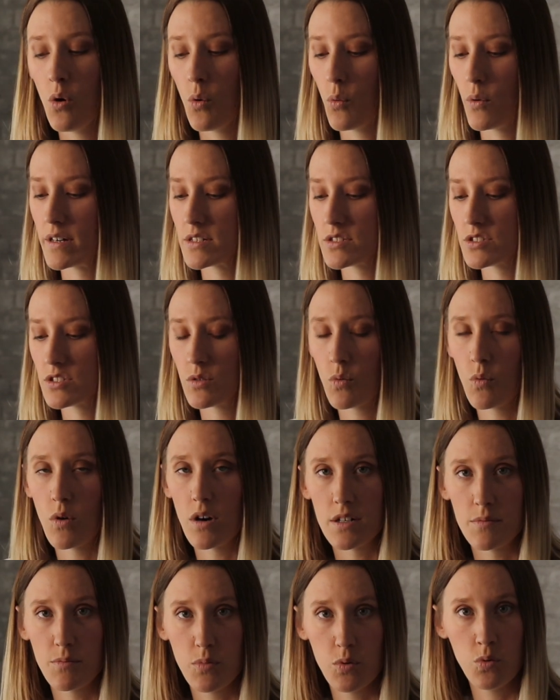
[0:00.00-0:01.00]
Where's the
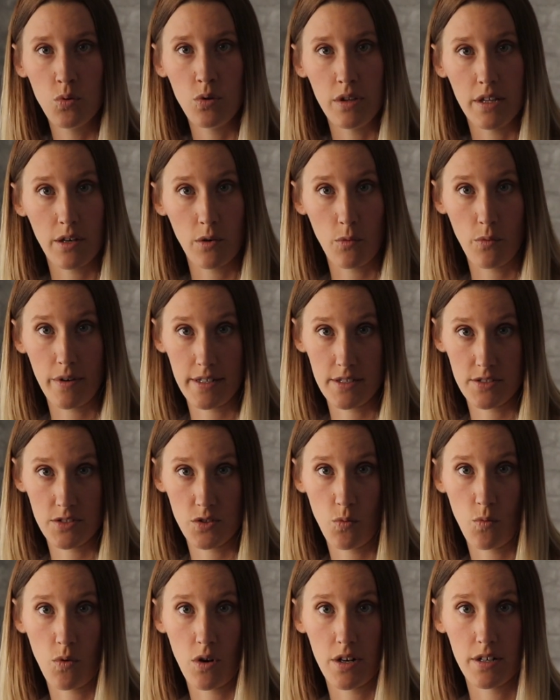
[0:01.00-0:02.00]
water pooling? Where is
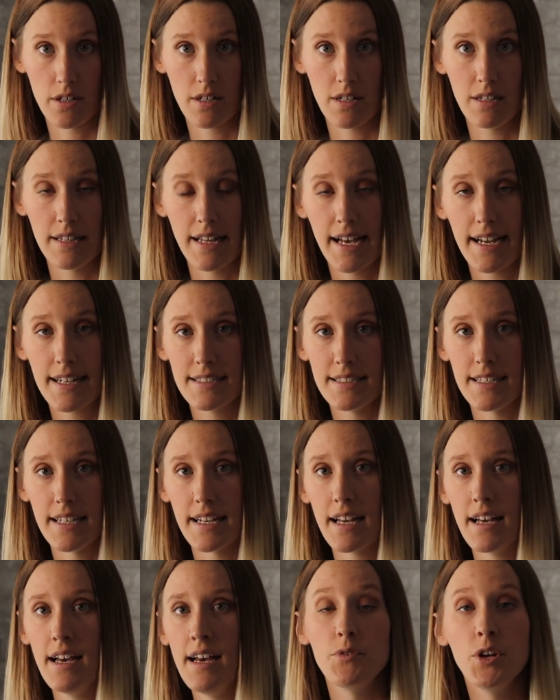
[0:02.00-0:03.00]
the water
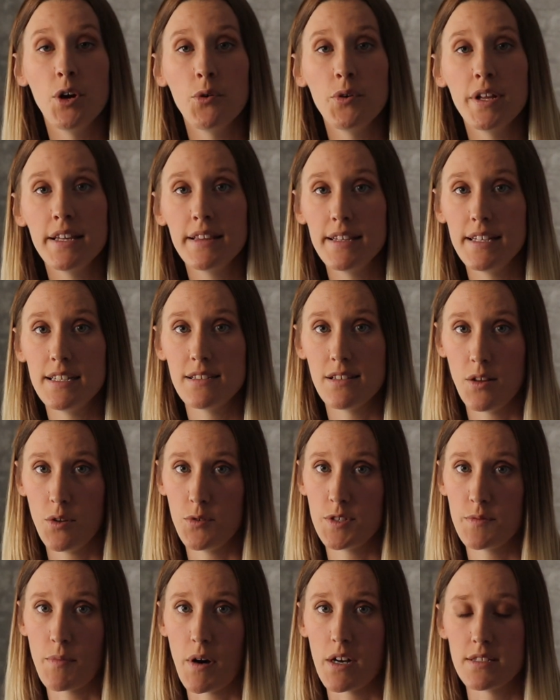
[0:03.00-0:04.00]
collecting? Now, noting these
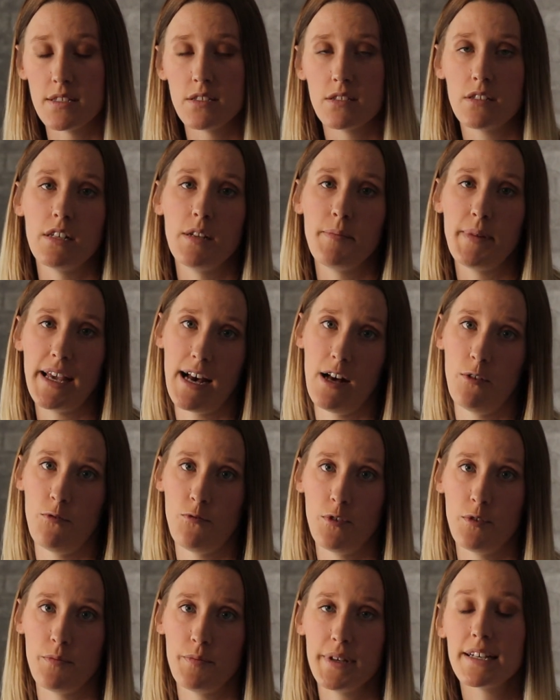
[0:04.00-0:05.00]
low spots is going to be
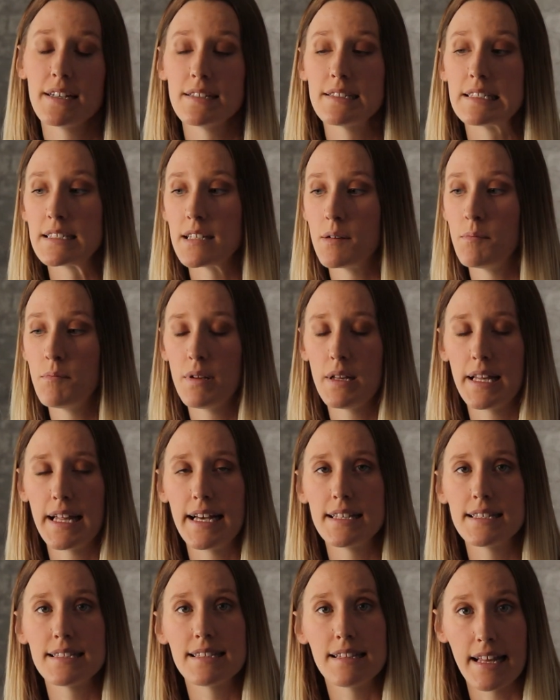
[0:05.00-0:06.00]
helpful because some
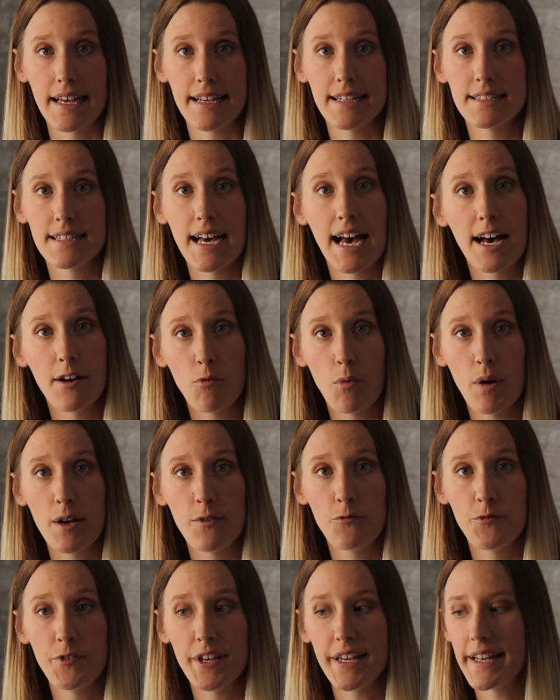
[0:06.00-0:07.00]
plants like to have
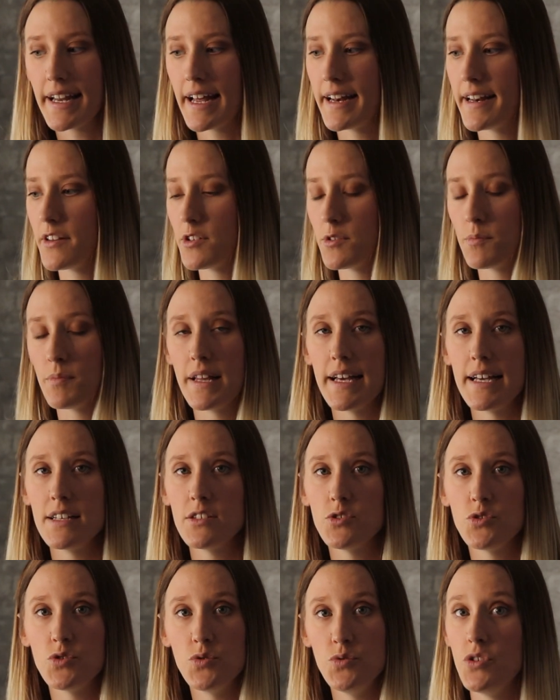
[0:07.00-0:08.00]
wet feet and other
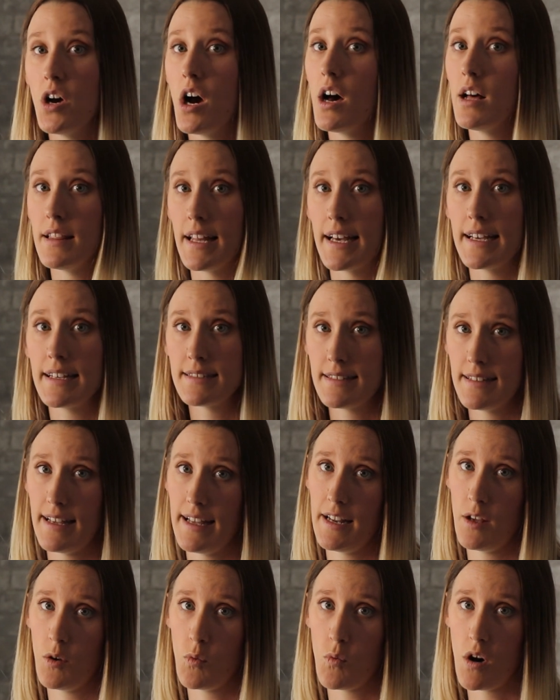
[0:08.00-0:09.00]
plants do not like
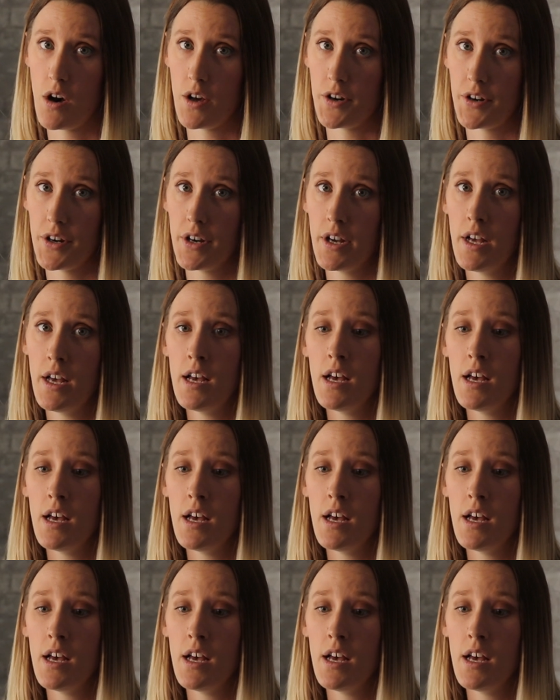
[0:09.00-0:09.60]
standing water.